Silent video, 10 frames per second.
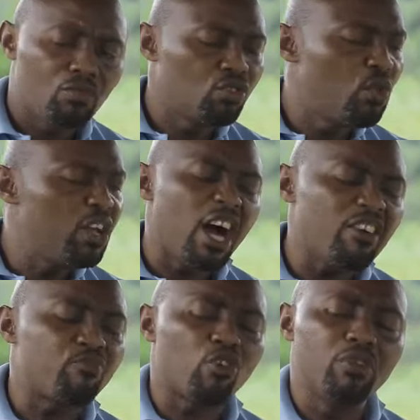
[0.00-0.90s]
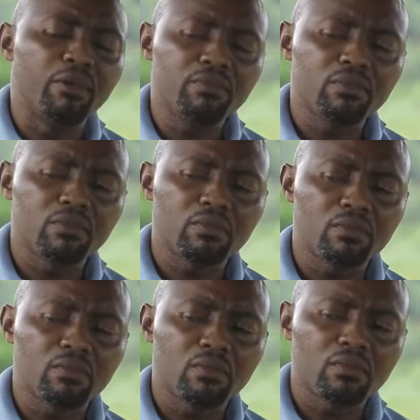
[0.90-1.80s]
You see where you have problem?
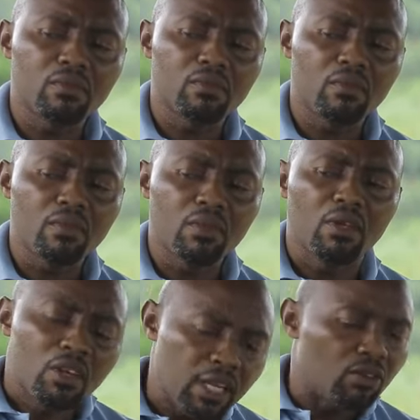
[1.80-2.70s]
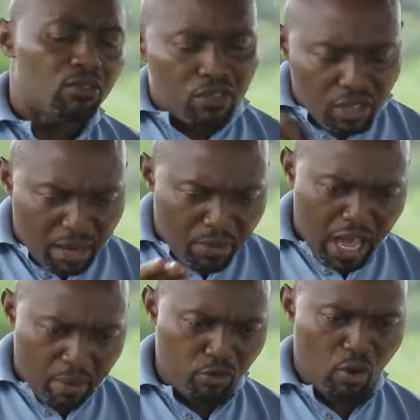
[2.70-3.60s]
Now, let
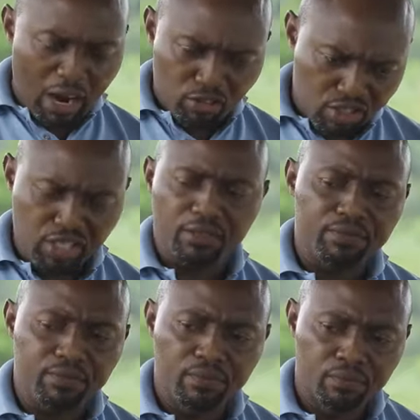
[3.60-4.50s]
me help you out here.